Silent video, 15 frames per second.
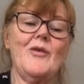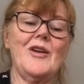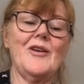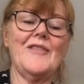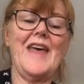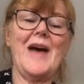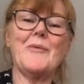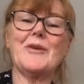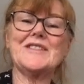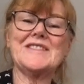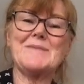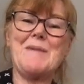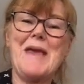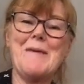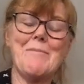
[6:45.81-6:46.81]
look, that one's
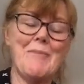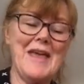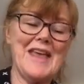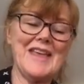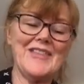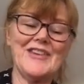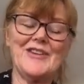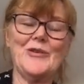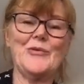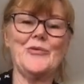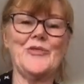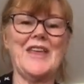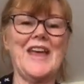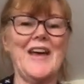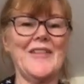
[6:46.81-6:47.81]
a bit bigger than all
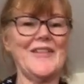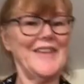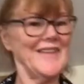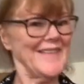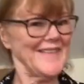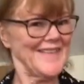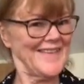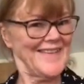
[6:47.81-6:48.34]
the others.